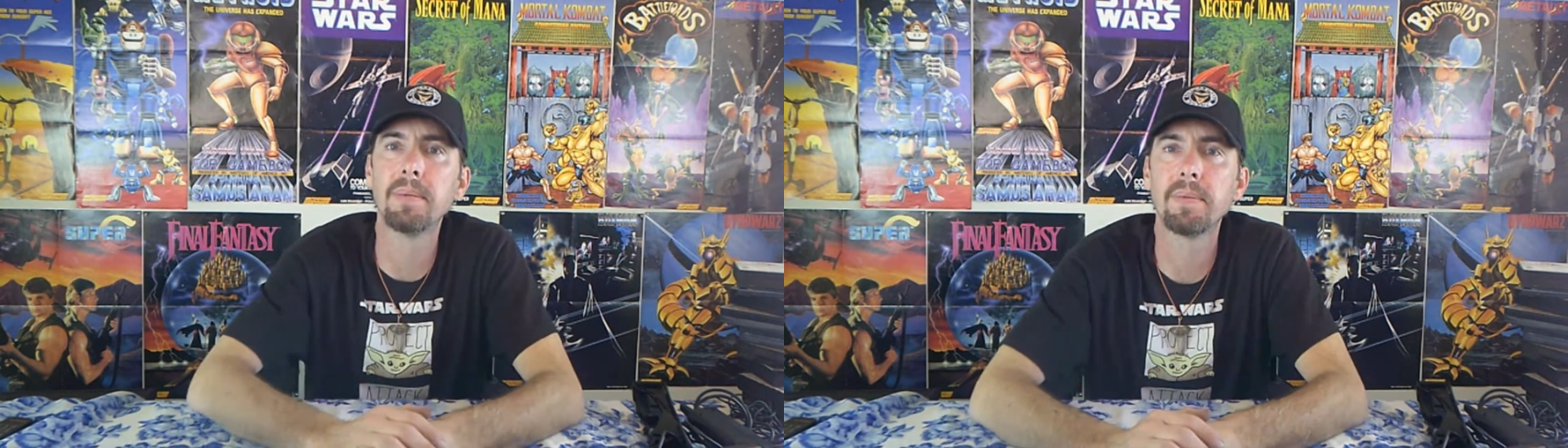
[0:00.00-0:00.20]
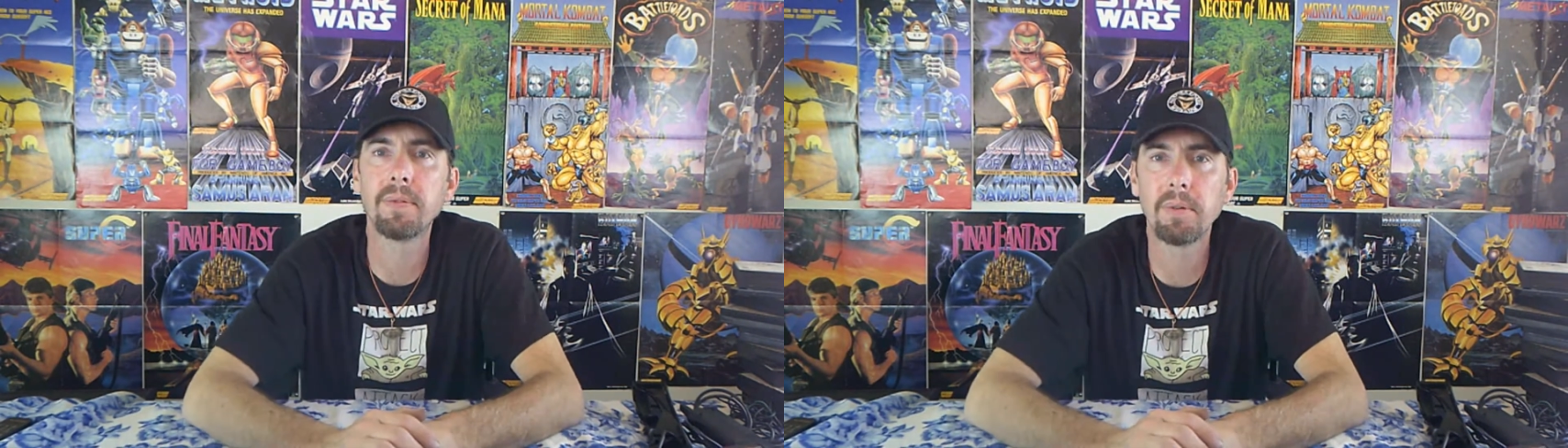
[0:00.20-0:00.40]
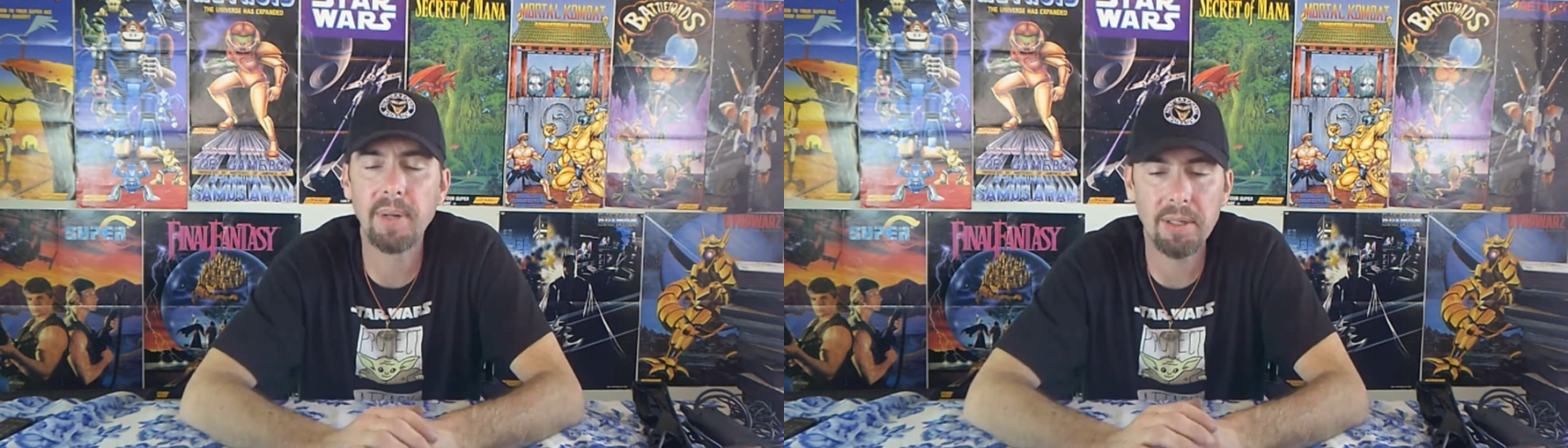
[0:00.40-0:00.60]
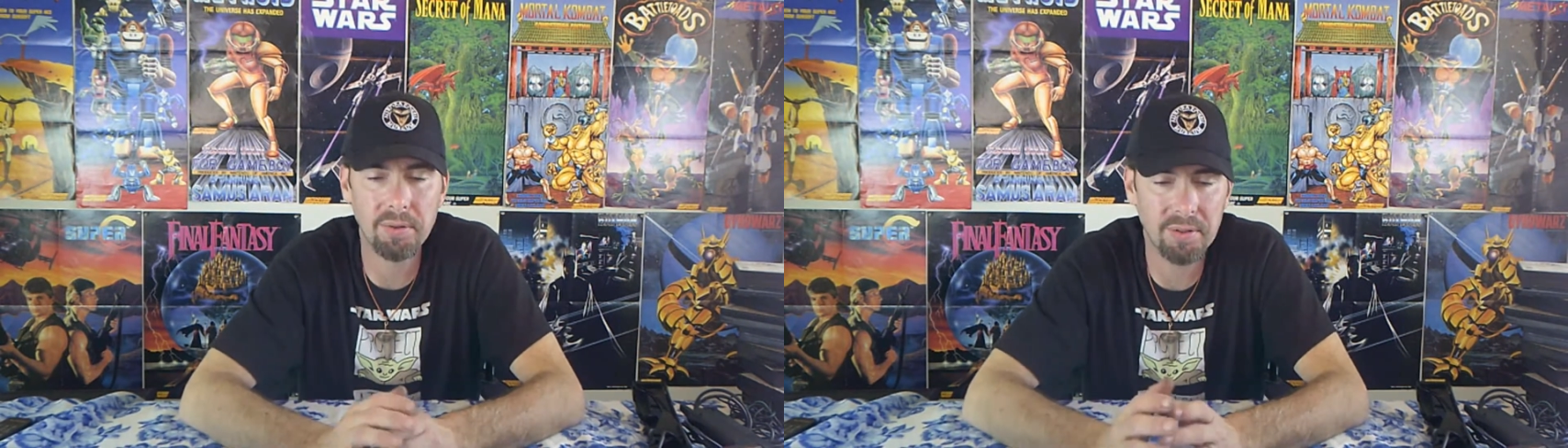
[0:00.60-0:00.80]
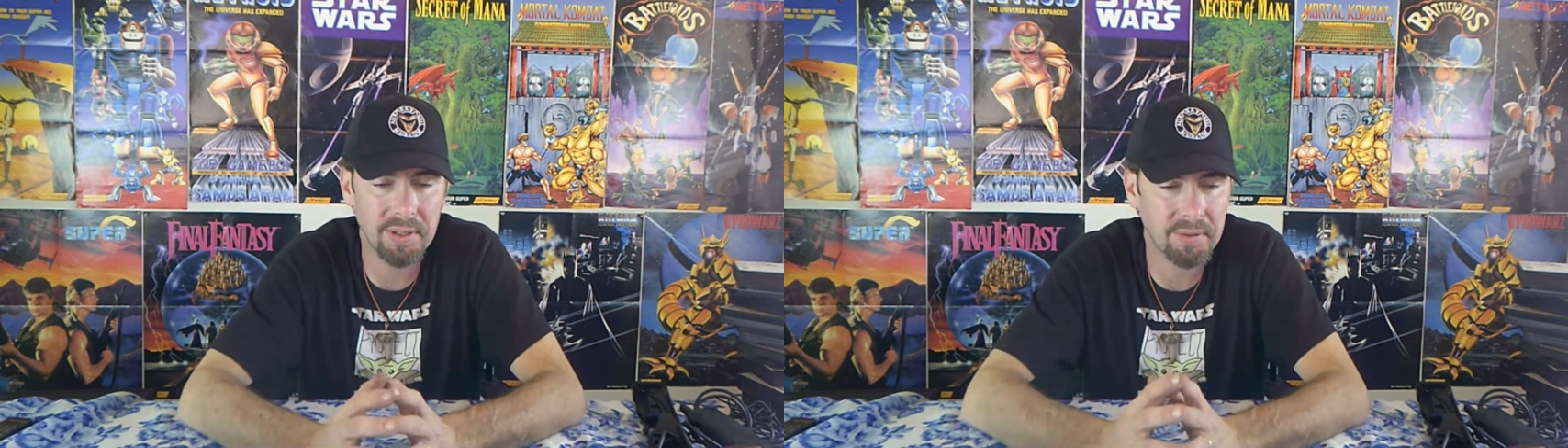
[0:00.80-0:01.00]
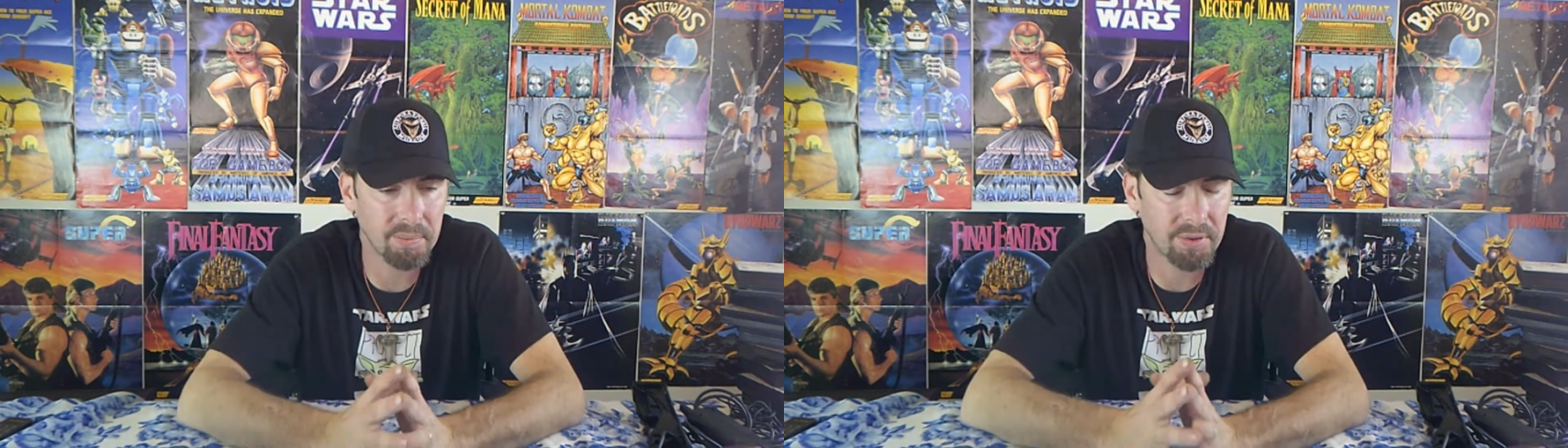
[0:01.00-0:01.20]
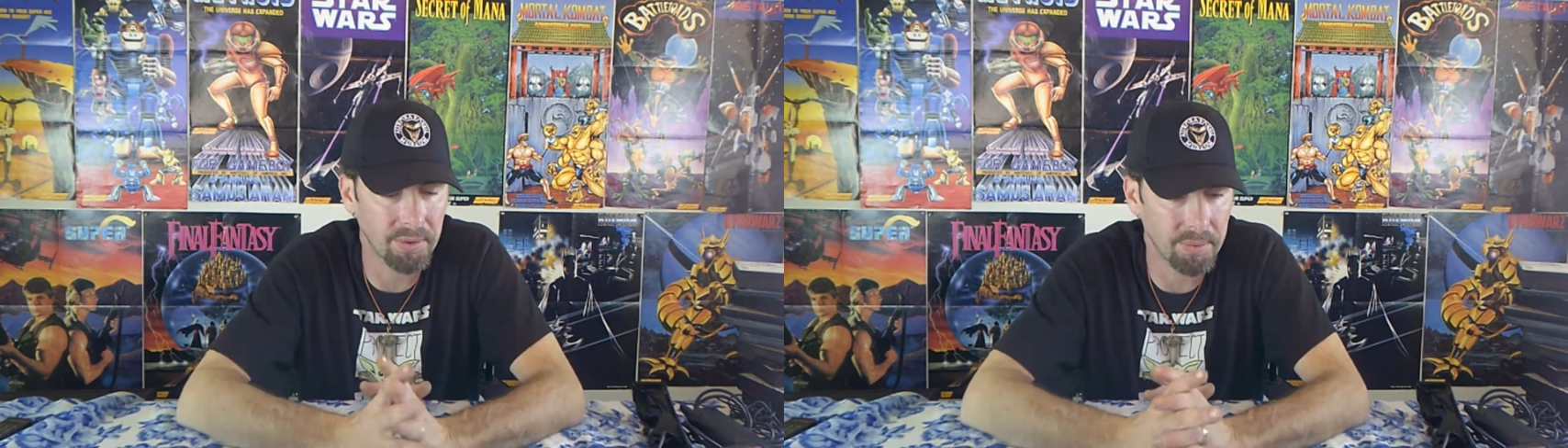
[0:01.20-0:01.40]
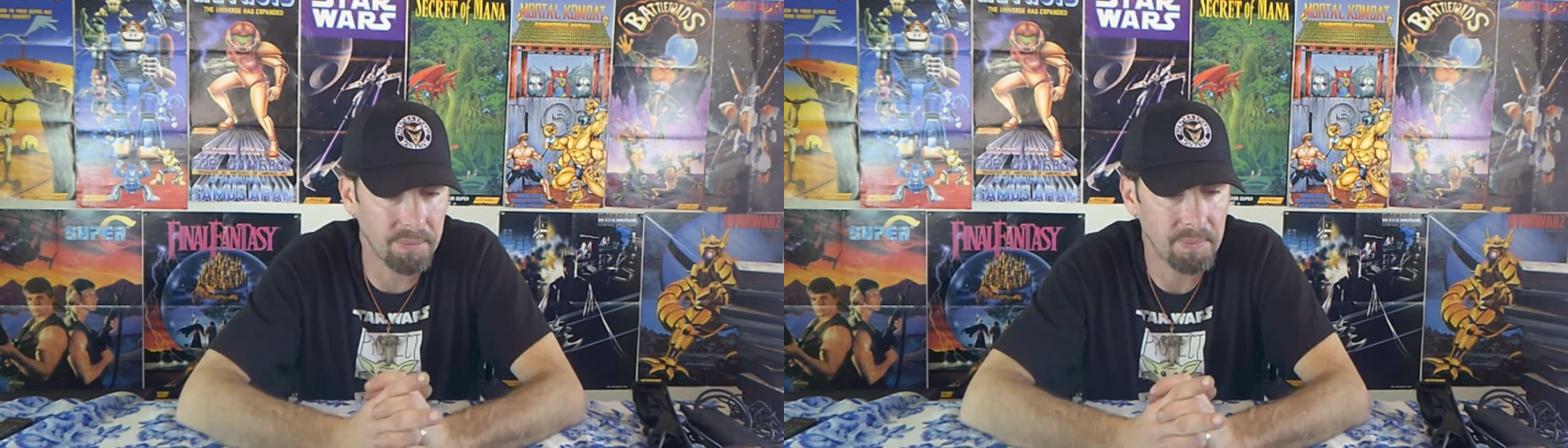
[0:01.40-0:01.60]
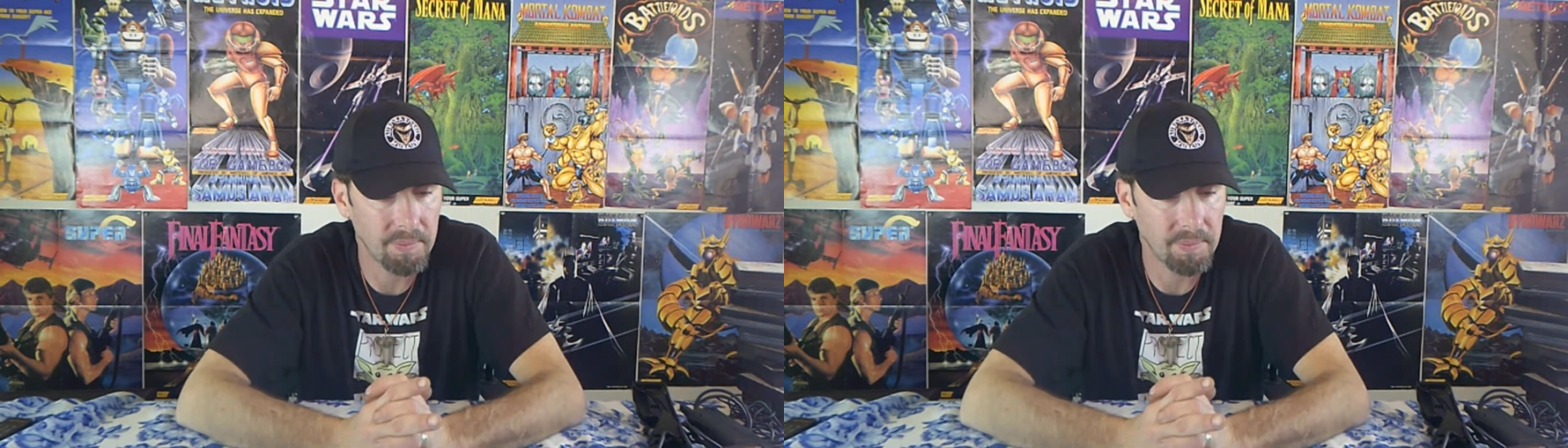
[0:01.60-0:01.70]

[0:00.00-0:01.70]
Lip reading: for the Master System 2.